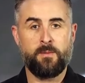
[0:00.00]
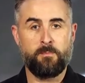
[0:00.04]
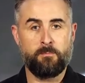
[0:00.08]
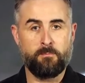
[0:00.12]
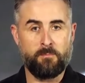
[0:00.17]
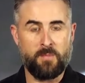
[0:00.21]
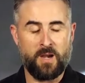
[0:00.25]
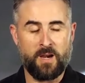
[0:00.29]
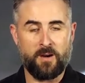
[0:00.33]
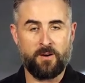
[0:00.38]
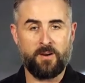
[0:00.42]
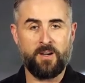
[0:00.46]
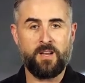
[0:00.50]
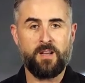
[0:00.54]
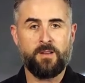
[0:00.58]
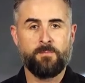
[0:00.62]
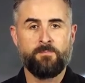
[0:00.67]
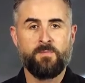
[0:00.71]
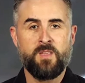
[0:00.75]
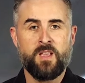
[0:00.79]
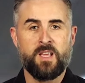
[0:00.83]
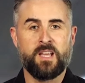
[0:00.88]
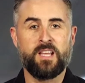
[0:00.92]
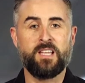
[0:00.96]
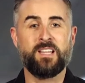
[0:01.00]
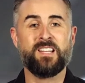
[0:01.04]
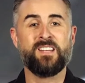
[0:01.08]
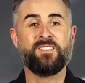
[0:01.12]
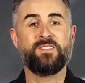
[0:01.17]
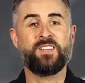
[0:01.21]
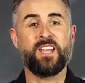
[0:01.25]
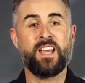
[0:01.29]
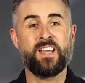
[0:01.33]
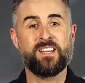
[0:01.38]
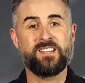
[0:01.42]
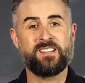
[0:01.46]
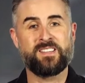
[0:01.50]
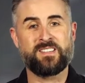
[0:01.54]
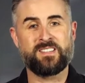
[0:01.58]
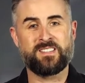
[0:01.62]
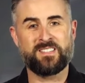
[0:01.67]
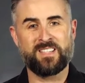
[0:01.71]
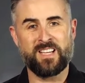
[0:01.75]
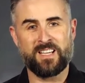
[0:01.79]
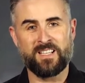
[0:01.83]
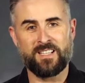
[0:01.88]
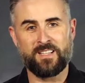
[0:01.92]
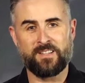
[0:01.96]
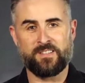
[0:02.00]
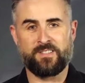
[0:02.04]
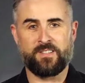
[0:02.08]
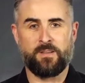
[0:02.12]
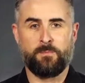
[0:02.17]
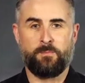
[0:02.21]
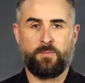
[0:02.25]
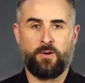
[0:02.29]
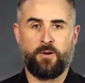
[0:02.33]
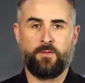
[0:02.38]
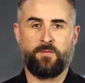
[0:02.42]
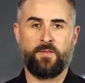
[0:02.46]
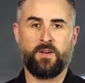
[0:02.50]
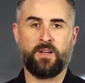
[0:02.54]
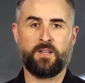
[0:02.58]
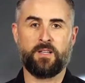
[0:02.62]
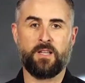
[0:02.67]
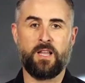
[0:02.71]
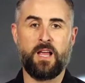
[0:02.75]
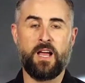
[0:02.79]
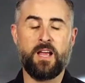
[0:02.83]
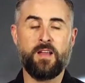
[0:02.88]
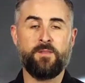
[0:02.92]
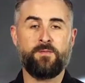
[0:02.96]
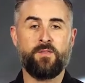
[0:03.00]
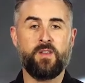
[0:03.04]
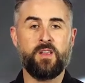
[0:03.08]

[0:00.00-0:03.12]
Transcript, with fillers: Mary he lived a sinless and perfect life,